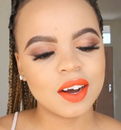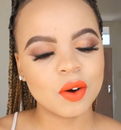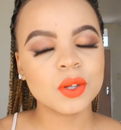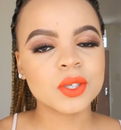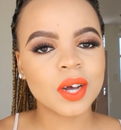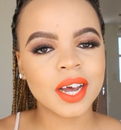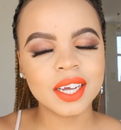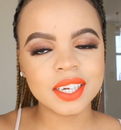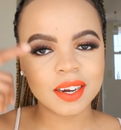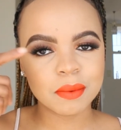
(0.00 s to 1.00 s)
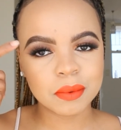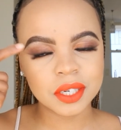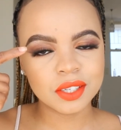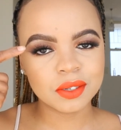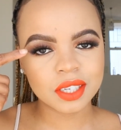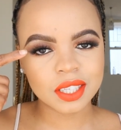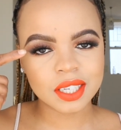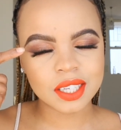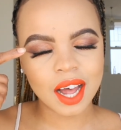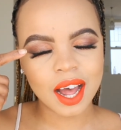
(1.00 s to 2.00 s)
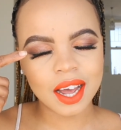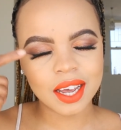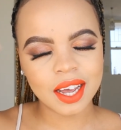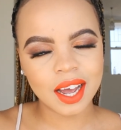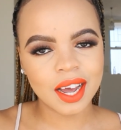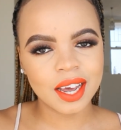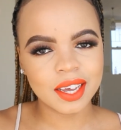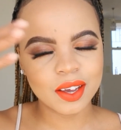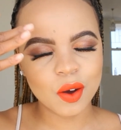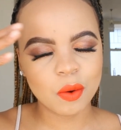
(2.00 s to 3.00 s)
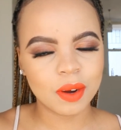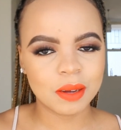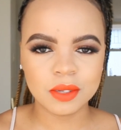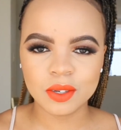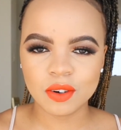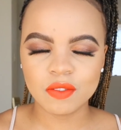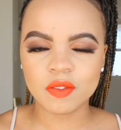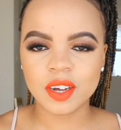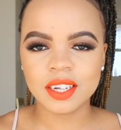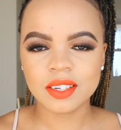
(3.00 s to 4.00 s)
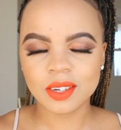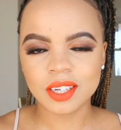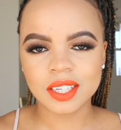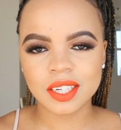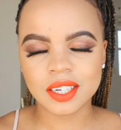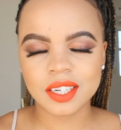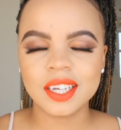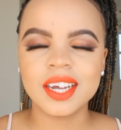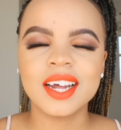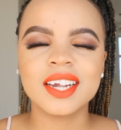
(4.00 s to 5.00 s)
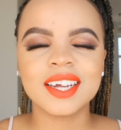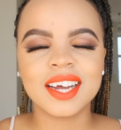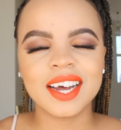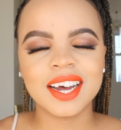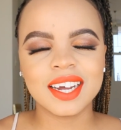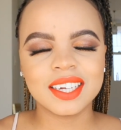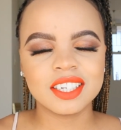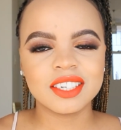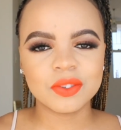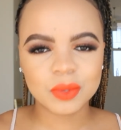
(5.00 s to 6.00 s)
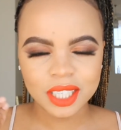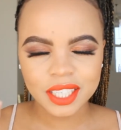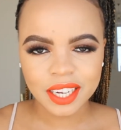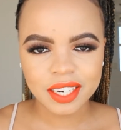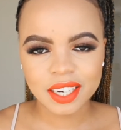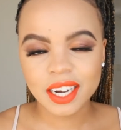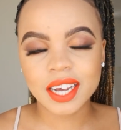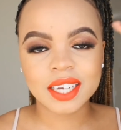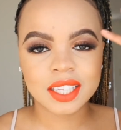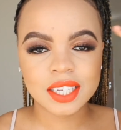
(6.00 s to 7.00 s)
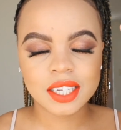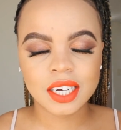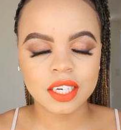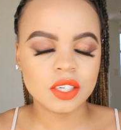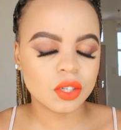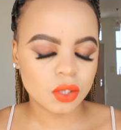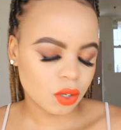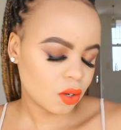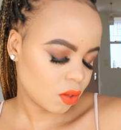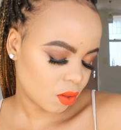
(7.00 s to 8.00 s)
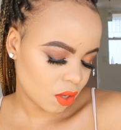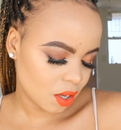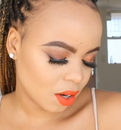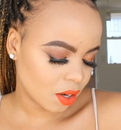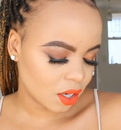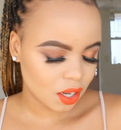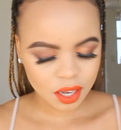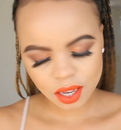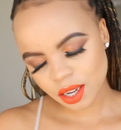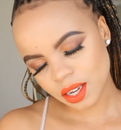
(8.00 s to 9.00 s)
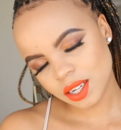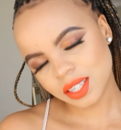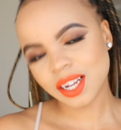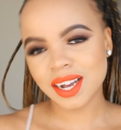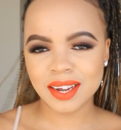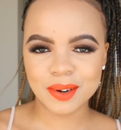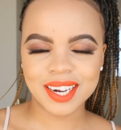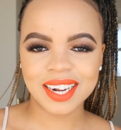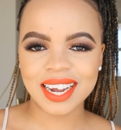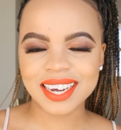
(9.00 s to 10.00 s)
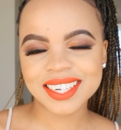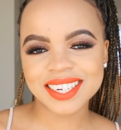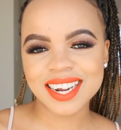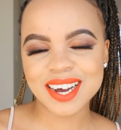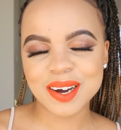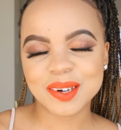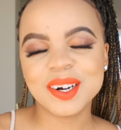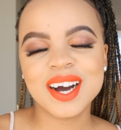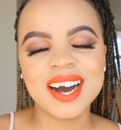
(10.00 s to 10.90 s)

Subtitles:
Also, I ended up redoing this eye. I wiped it off and started and redone it like this side, so here it is. I really like it now.